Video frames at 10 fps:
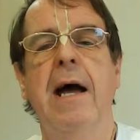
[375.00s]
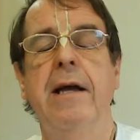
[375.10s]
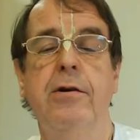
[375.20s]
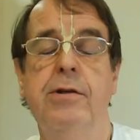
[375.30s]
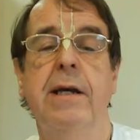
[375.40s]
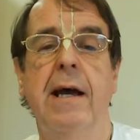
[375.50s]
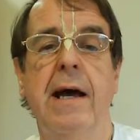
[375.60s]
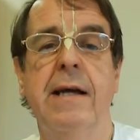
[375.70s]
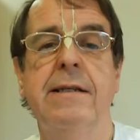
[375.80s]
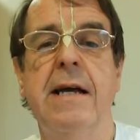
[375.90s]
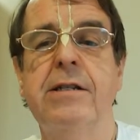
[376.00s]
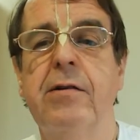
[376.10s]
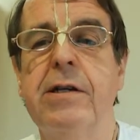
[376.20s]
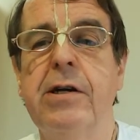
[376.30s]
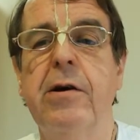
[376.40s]
using a
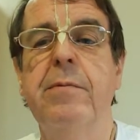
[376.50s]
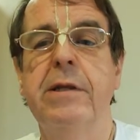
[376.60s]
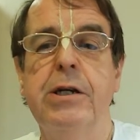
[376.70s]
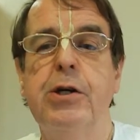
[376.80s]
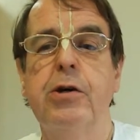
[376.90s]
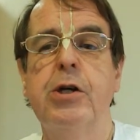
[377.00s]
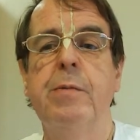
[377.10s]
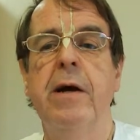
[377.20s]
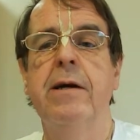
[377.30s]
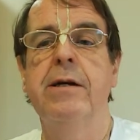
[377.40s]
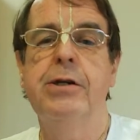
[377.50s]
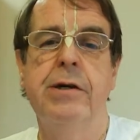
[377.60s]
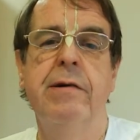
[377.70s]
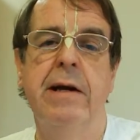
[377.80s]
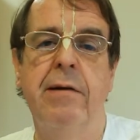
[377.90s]
Sanskrit term, the Sukshma
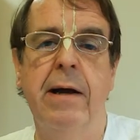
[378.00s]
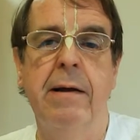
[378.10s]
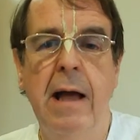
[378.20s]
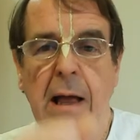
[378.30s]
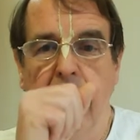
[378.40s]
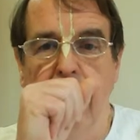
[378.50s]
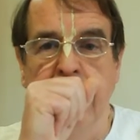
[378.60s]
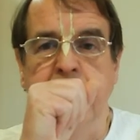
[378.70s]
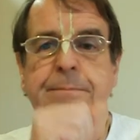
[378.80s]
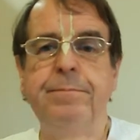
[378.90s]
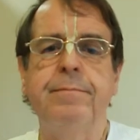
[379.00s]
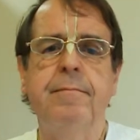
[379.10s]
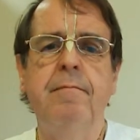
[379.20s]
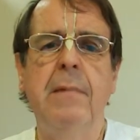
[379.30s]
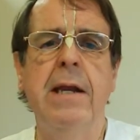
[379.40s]
Sharira.
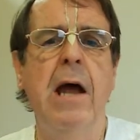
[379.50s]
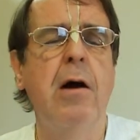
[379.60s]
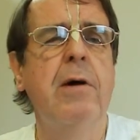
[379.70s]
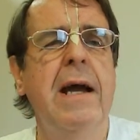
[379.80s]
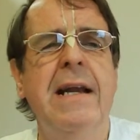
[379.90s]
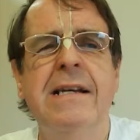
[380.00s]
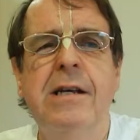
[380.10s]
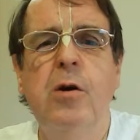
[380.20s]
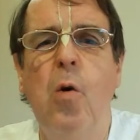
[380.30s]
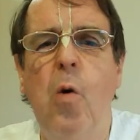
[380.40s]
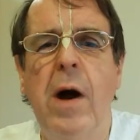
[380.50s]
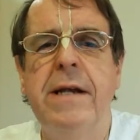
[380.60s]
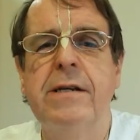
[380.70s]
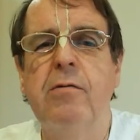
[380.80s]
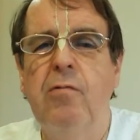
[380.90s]
Now, it isn't
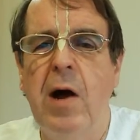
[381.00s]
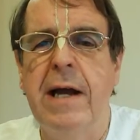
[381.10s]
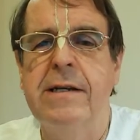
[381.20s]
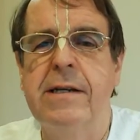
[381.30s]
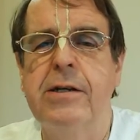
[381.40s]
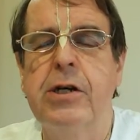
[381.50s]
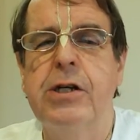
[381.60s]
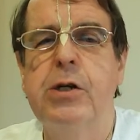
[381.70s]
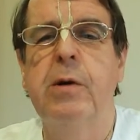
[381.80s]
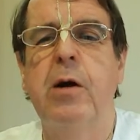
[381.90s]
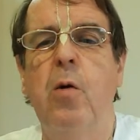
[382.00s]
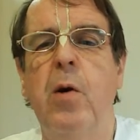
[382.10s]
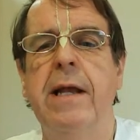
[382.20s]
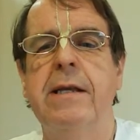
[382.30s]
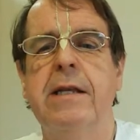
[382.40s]
quite right just to
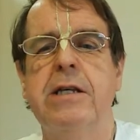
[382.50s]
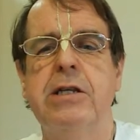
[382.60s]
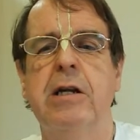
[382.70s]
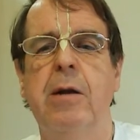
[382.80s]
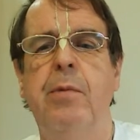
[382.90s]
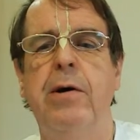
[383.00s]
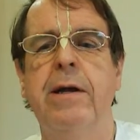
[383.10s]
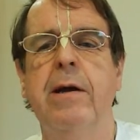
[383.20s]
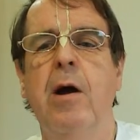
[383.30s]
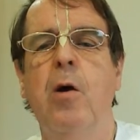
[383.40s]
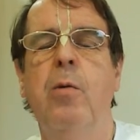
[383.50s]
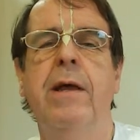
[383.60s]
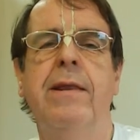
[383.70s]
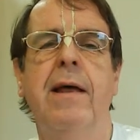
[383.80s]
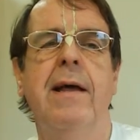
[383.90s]
equate the subtle body
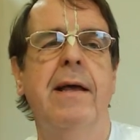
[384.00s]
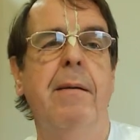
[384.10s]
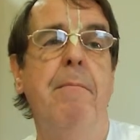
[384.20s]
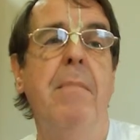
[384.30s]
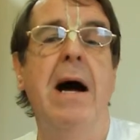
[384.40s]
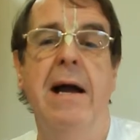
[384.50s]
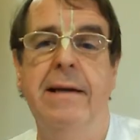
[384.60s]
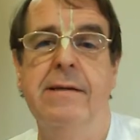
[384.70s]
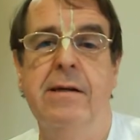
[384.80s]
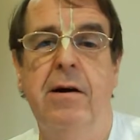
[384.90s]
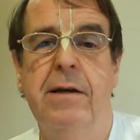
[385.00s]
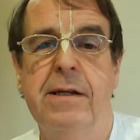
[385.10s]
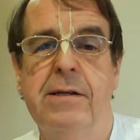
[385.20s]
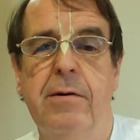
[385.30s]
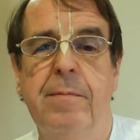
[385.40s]
with mind on
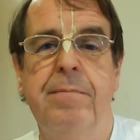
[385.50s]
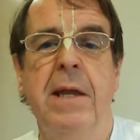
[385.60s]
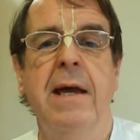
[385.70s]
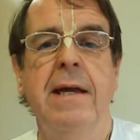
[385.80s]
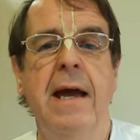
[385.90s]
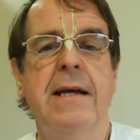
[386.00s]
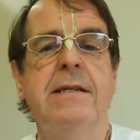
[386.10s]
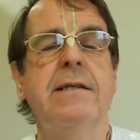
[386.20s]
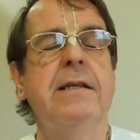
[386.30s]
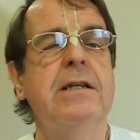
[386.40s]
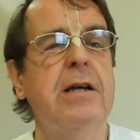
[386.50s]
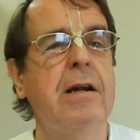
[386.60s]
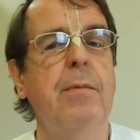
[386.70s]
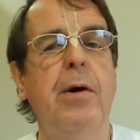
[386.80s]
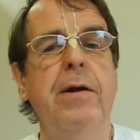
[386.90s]
its own. Yes, the
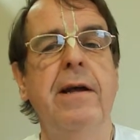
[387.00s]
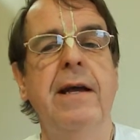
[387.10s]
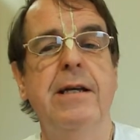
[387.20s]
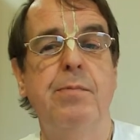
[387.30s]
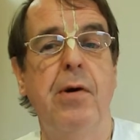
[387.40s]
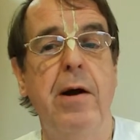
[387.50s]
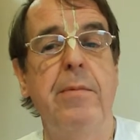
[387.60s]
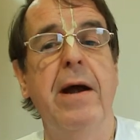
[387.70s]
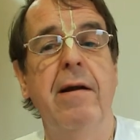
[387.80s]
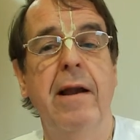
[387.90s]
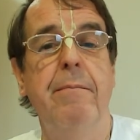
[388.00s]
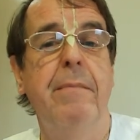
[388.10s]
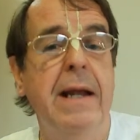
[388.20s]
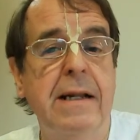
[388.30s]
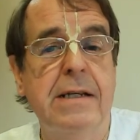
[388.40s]
subtle body is primarily
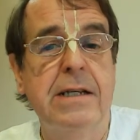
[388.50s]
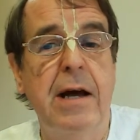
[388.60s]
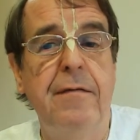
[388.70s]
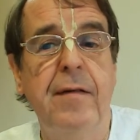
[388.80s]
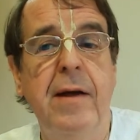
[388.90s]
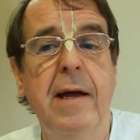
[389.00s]
mental stuff,